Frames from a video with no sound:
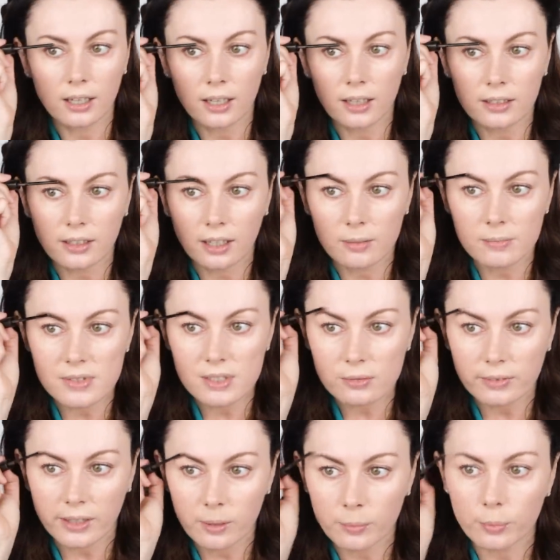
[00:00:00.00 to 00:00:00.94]

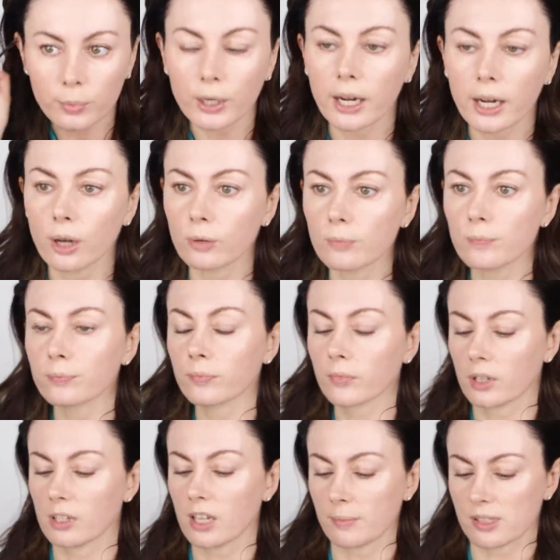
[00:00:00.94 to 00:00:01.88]
upswept brow,
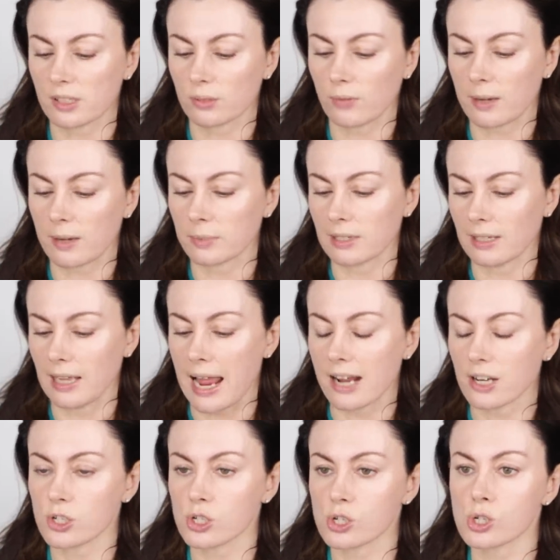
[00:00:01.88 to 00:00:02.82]
an upswept
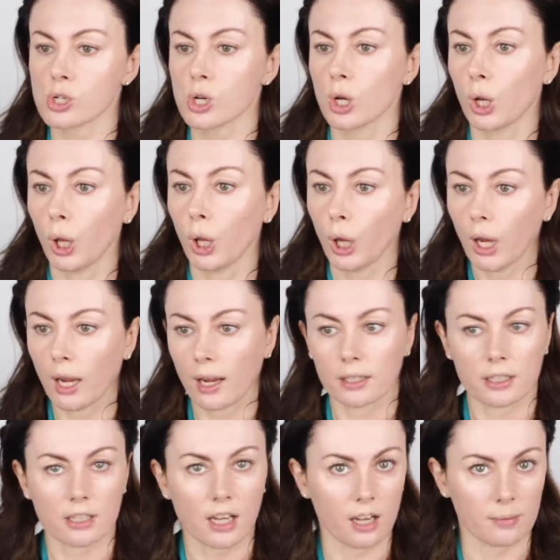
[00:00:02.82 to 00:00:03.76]
lash,
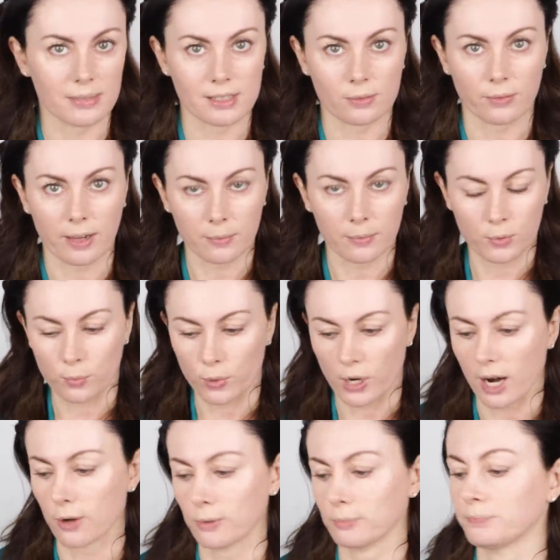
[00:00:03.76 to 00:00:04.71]
and an upswept
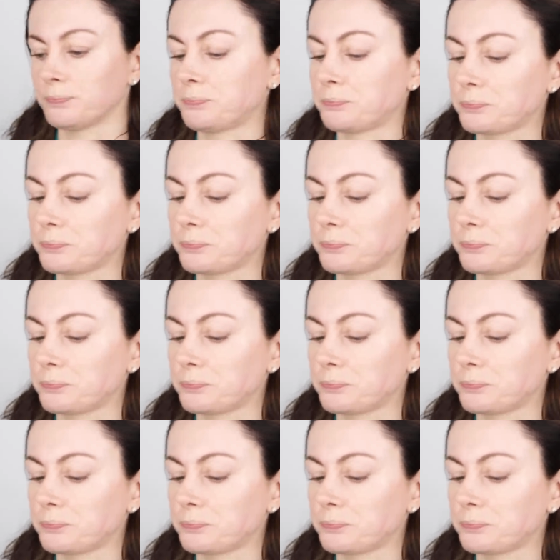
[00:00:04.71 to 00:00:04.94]
brow.